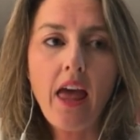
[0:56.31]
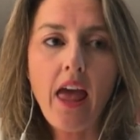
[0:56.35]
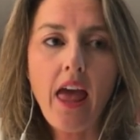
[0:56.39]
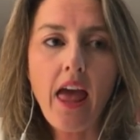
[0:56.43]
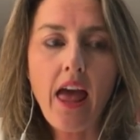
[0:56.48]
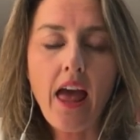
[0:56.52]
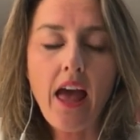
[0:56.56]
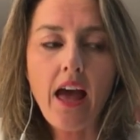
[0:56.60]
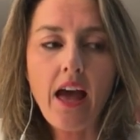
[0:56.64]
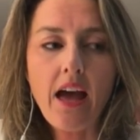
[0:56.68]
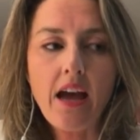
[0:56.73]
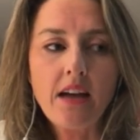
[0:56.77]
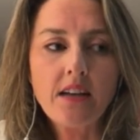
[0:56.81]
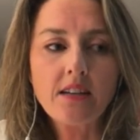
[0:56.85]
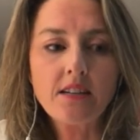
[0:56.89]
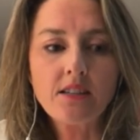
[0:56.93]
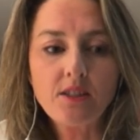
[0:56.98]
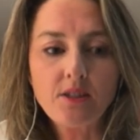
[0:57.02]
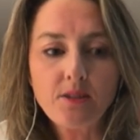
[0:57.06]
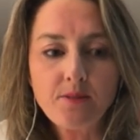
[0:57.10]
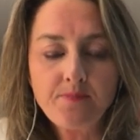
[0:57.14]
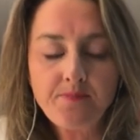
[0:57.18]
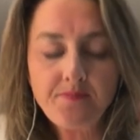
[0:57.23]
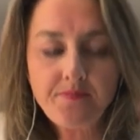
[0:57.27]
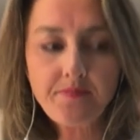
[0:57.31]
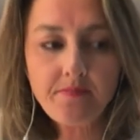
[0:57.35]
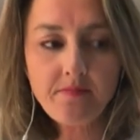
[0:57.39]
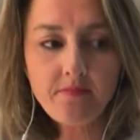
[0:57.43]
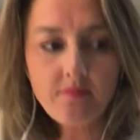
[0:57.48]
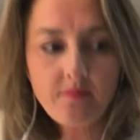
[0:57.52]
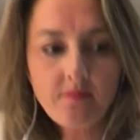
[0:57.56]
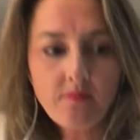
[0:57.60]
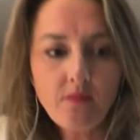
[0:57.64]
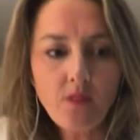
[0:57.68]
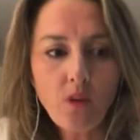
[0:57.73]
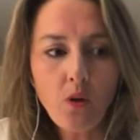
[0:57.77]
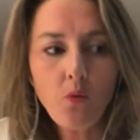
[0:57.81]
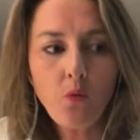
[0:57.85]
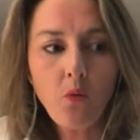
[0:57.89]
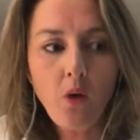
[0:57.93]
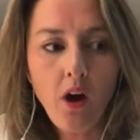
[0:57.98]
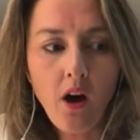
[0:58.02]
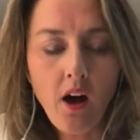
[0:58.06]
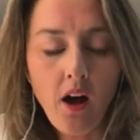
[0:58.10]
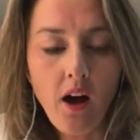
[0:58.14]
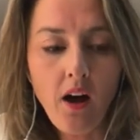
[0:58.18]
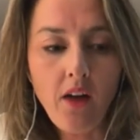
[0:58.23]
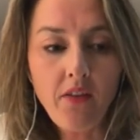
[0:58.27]
And
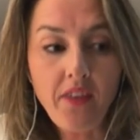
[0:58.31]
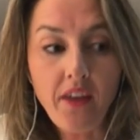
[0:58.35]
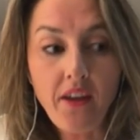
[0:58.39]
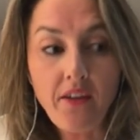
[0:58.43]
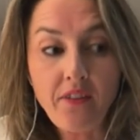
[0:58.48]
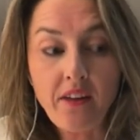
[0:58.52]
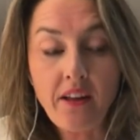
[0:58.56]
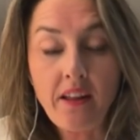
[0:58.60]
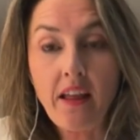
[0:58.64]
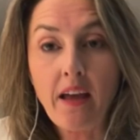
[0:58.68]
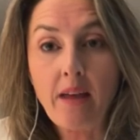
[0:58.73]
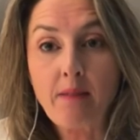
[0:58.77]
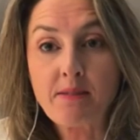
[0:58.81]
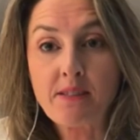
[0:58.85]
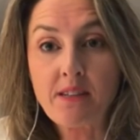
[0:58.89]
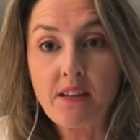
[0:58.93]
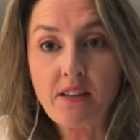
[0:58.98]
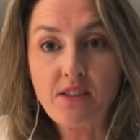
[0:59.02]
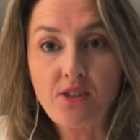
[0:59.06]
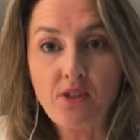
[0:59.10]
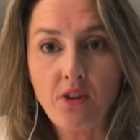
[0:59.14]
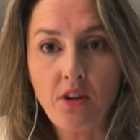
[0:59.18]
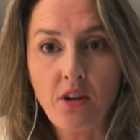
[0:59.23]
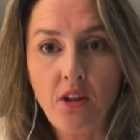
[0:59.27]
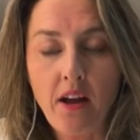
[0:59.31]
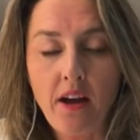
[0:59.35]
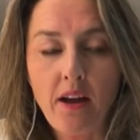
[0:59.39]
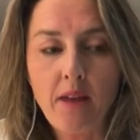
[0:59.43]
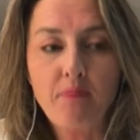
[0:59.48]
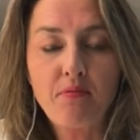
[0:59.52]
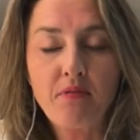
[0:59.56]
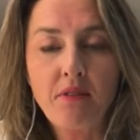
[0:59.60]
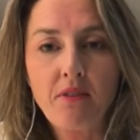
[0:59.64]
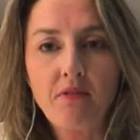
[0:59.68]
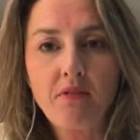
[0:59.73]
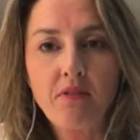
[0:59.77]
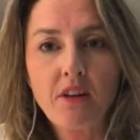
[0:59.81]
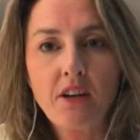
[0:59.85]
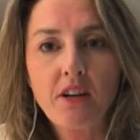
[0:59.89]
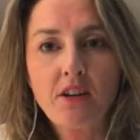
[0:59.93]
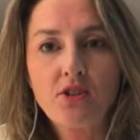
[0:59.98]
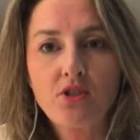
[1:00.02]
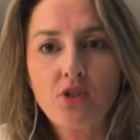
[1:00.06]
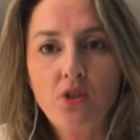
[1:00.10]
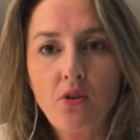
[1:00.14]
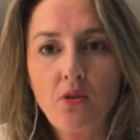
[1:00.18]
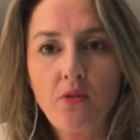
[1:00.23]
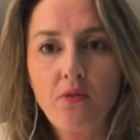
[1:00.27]
uh, they've claimed solicitor client
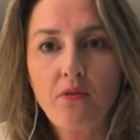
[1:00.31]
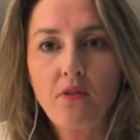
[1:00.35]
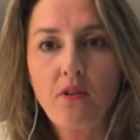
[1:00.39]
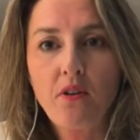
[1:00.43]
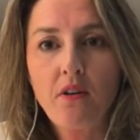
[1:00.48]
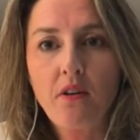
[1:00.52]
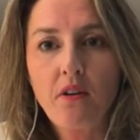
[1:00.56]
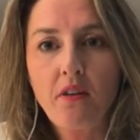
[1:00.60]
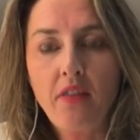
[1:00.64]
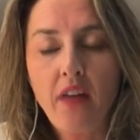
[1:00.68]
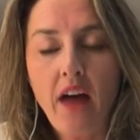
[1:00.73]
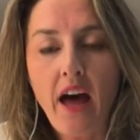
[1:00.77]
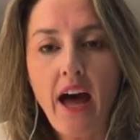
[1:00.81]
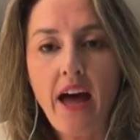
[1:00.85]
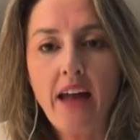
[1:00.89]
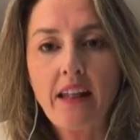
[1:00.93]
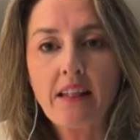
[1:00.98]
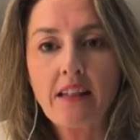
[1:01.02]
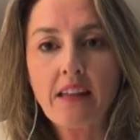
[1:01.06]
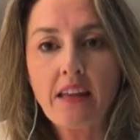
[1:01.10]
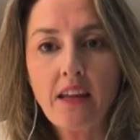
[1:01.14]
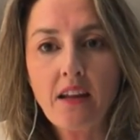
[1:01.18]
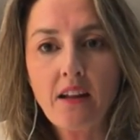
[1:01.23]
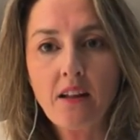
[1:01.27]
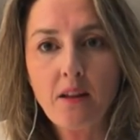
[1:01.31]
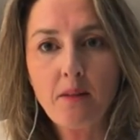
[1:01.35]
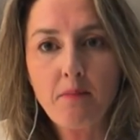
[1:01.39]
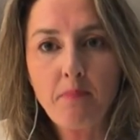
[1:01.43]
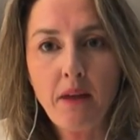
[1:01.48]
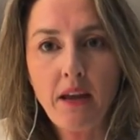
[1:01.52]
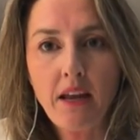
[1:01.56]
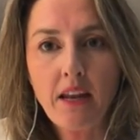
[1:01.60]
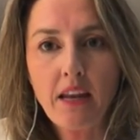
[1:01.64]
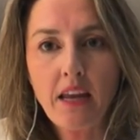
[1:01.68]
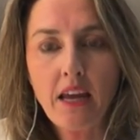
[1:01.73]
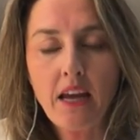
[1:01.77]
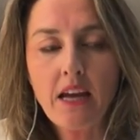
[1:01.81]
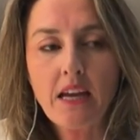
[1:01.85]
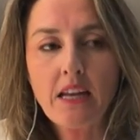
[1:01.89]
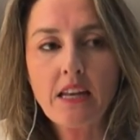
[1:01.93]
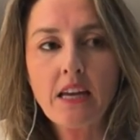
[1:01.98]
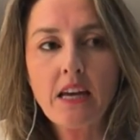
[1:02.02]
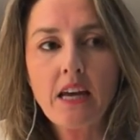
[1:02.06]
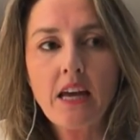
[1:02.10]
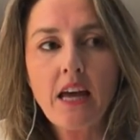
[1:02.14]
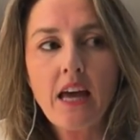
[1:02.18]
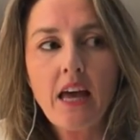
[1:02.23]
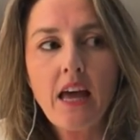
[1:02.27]
privilege over that legal
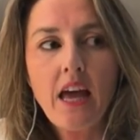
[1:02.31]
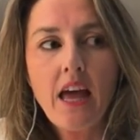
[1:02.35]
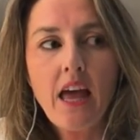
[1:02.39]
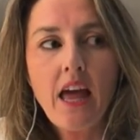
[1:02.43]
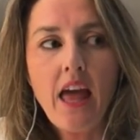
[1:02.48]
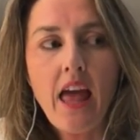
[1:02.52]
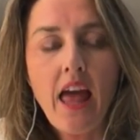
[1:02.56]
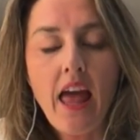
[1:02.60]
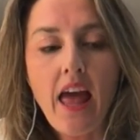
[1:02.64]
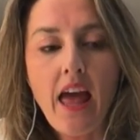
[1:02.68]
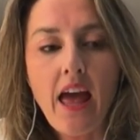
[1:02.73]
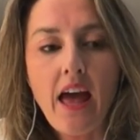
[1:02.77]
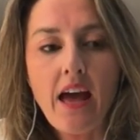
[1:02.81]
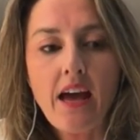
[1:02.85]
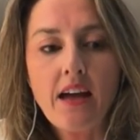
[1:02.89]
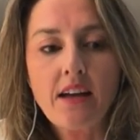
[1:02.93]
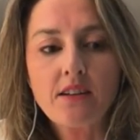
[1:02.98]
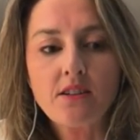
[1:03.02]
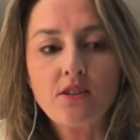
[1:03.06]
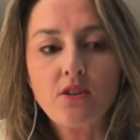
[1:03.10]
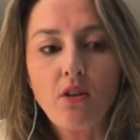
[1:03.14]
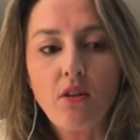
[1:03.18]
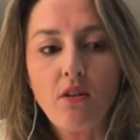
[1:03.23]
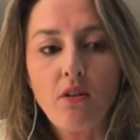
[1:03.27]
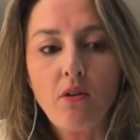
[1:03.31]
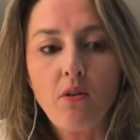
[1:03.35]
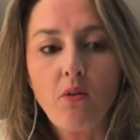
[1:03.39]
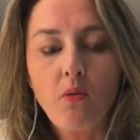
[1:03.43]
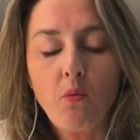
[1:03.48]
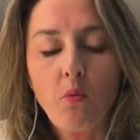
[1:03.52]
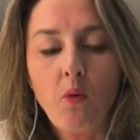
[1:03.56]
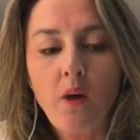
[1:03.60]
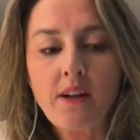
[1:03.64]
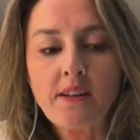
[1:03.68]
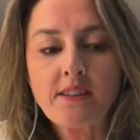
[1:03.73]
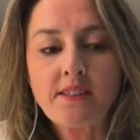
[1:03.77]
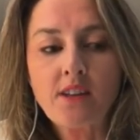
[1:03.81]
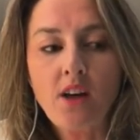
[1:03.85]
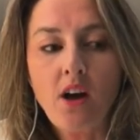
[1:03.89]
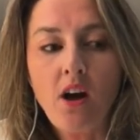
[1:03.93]
opinion. And what's